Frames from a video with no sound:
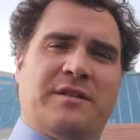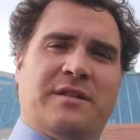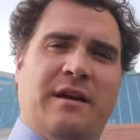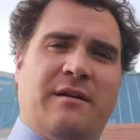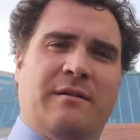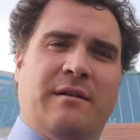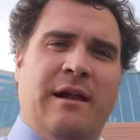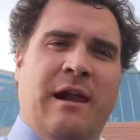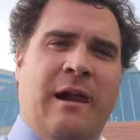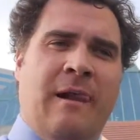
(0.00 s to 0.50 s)

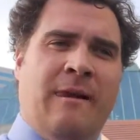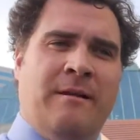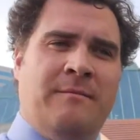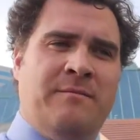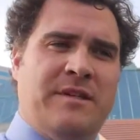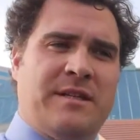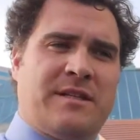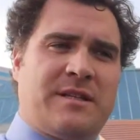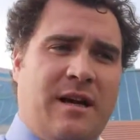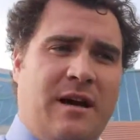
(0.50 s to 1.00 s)
So
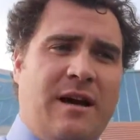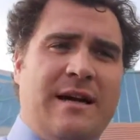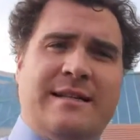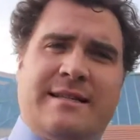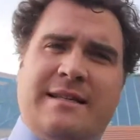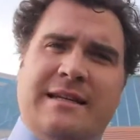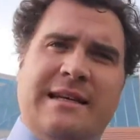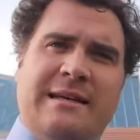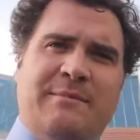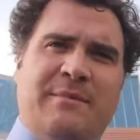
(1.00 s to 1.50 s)
the
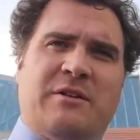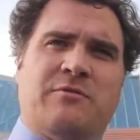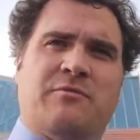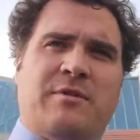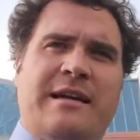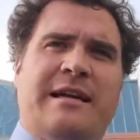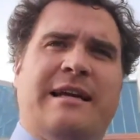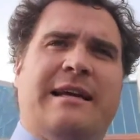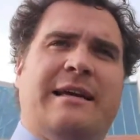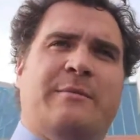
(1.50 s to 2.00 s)
sky's the limit
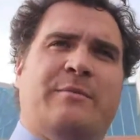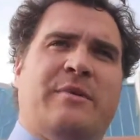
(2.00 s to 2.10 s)
really,